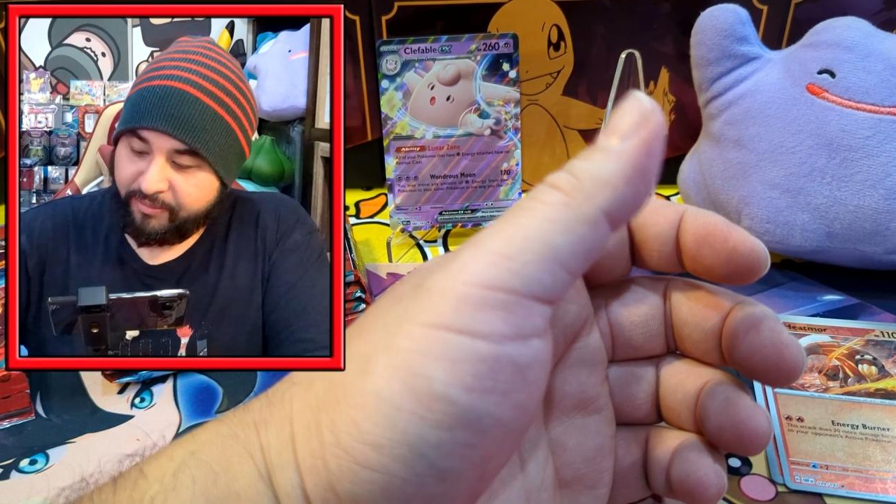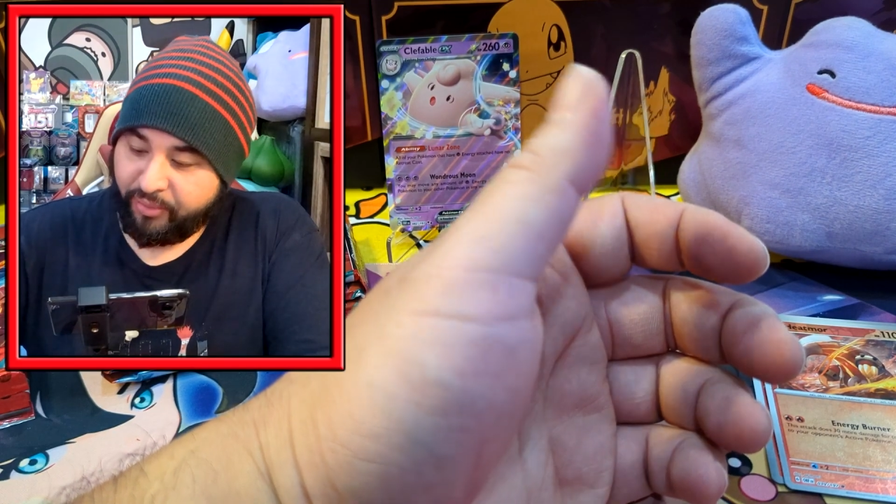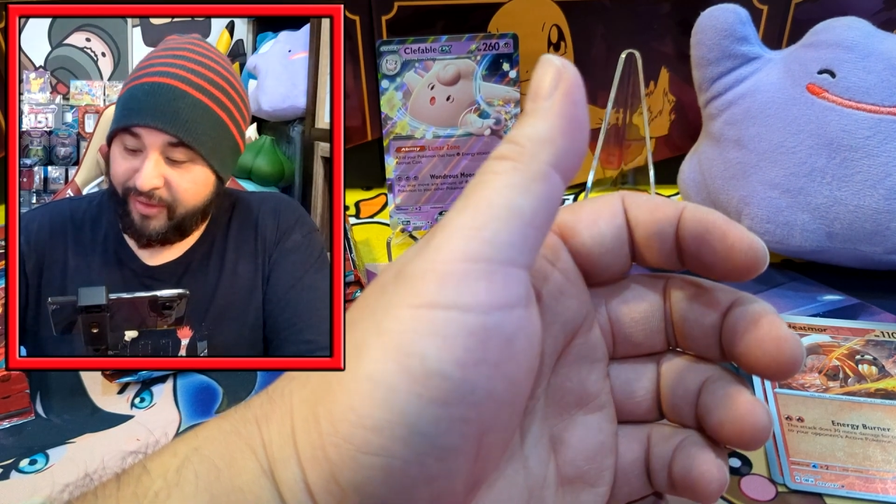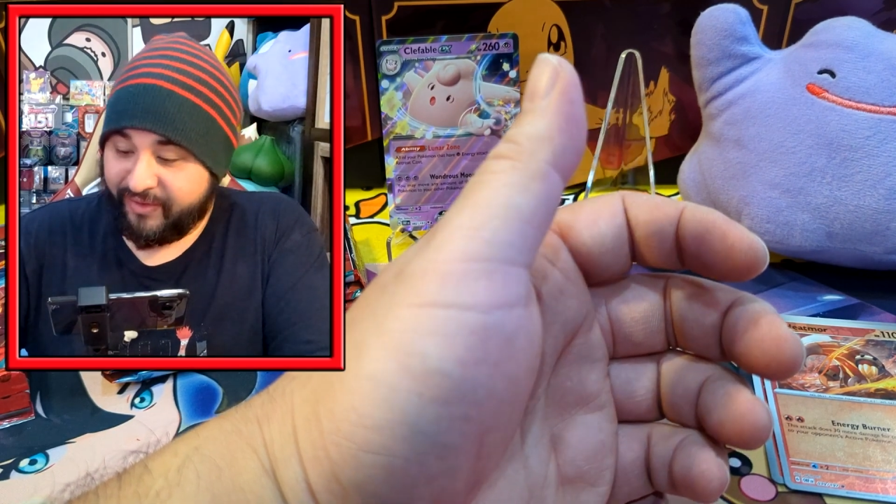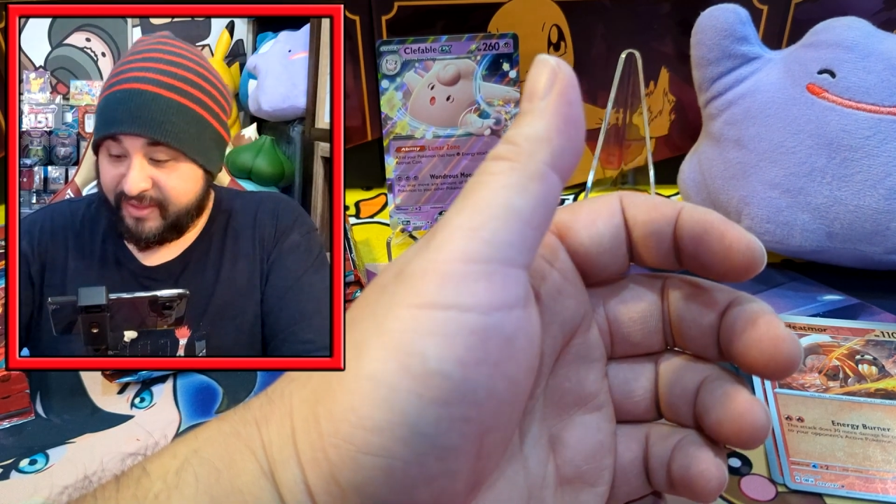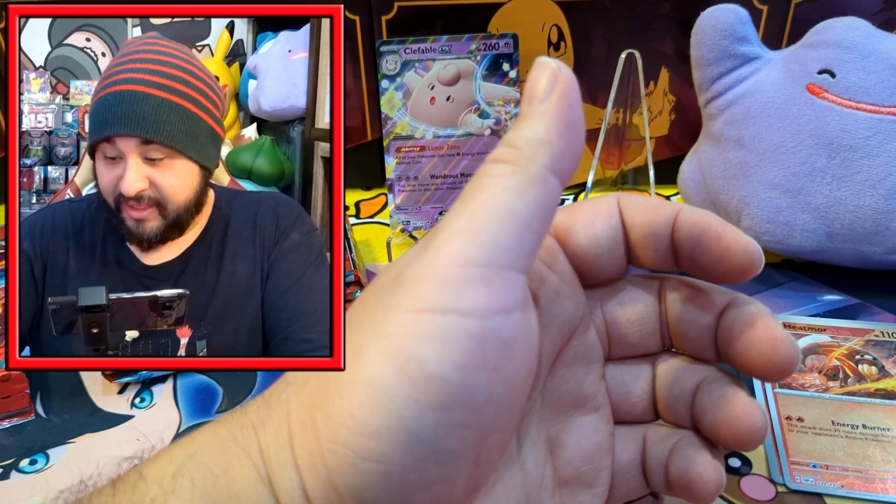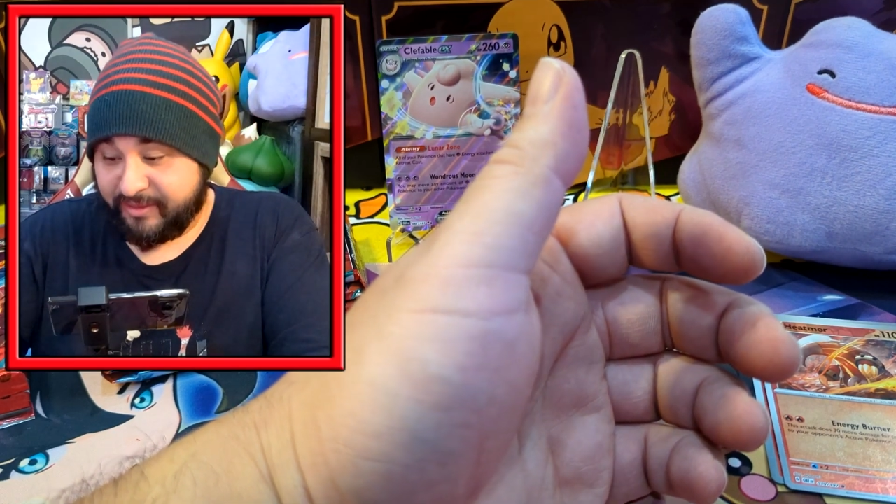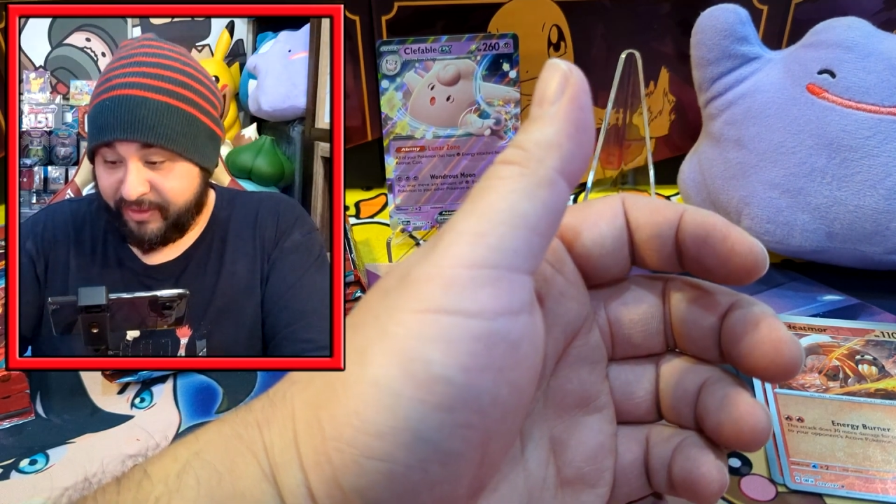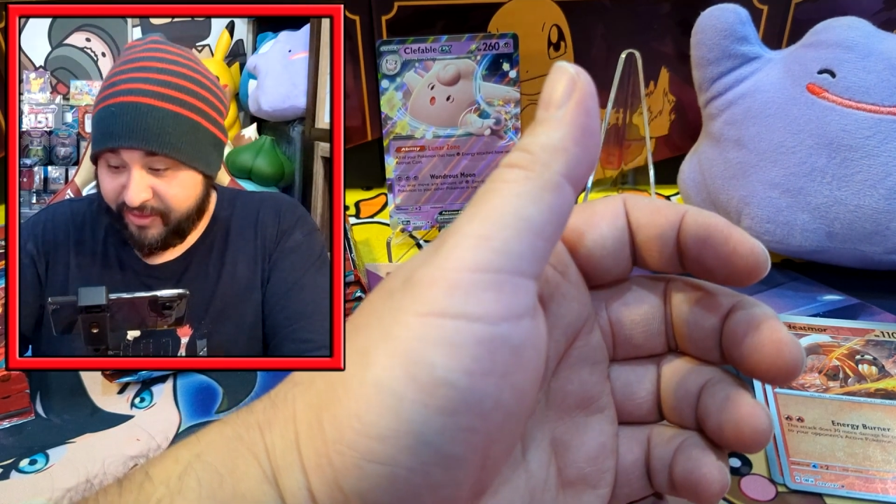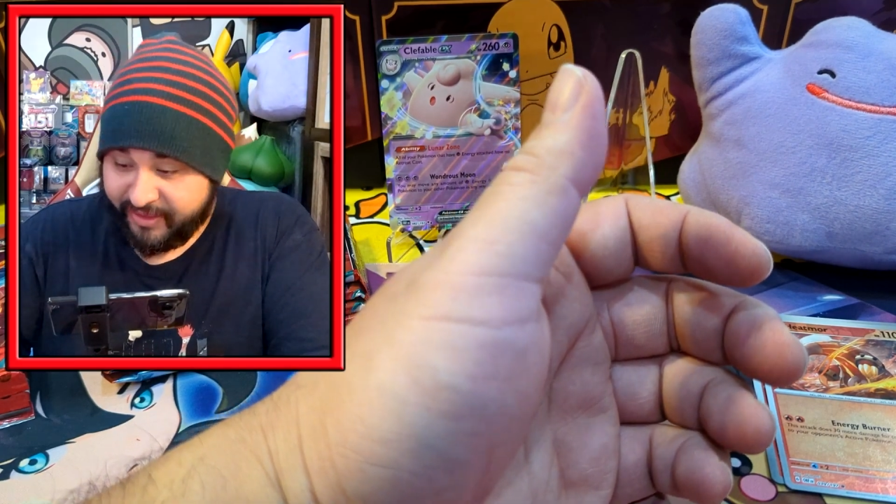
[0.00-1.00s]
previous
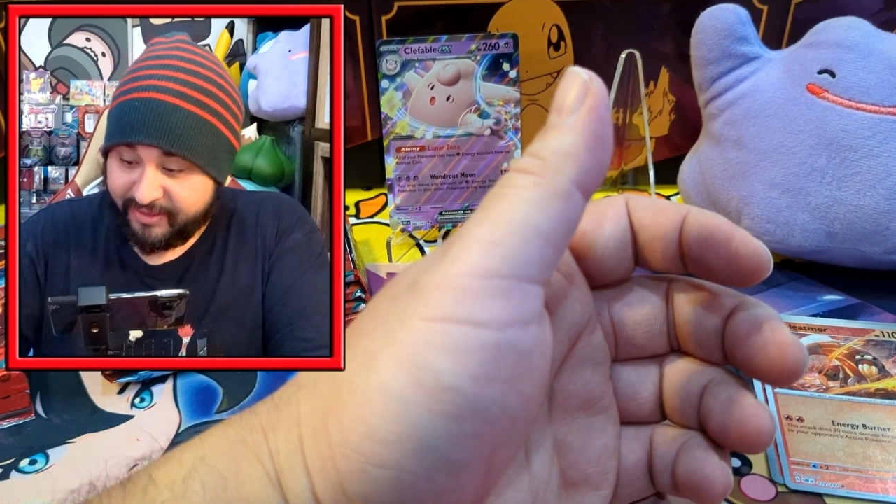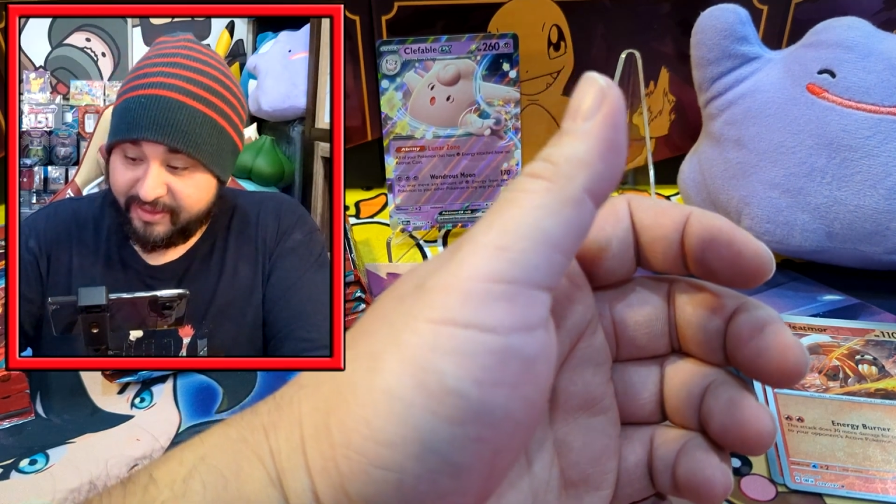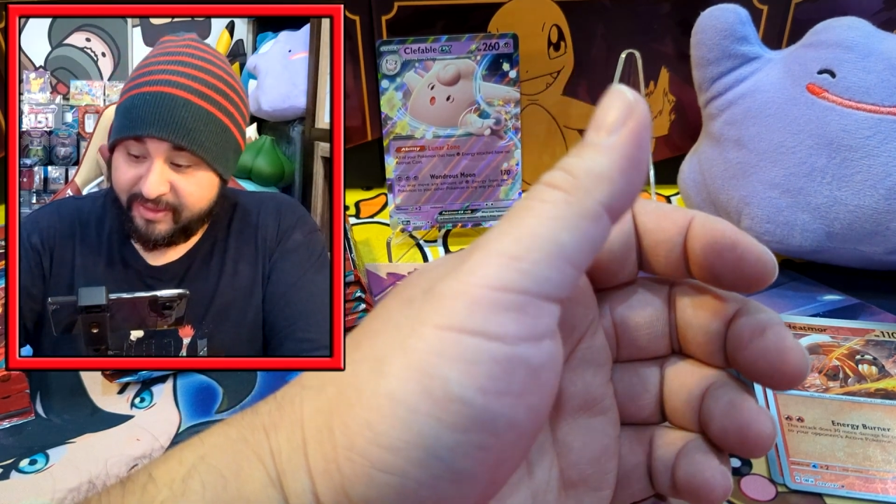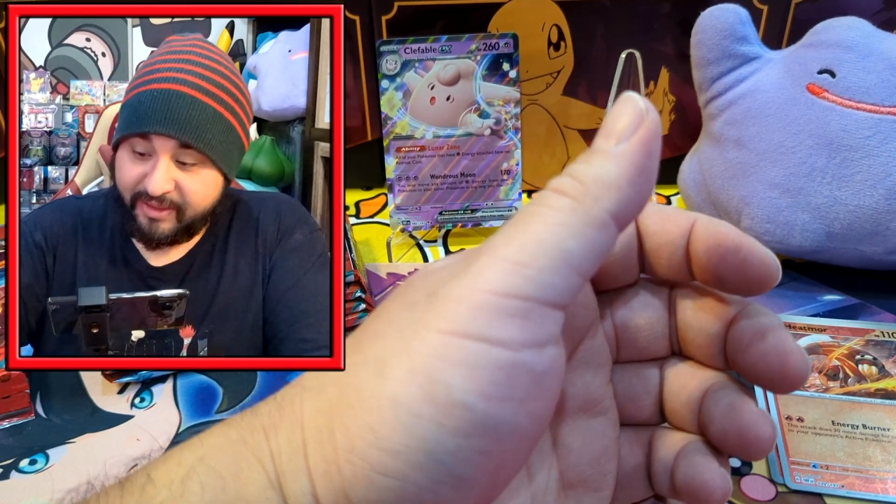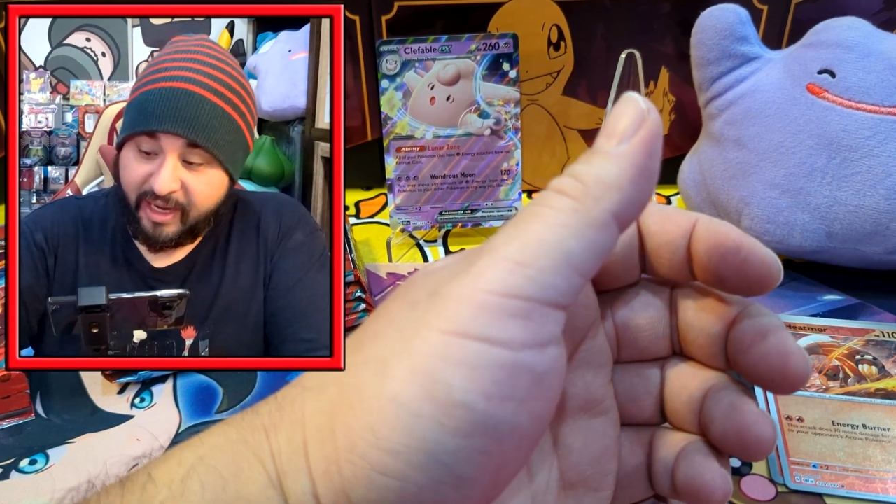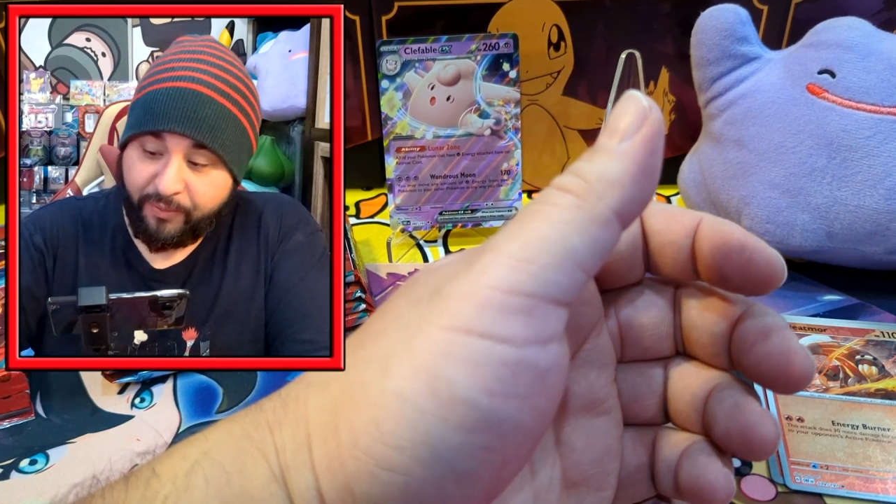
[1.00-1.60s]
experience,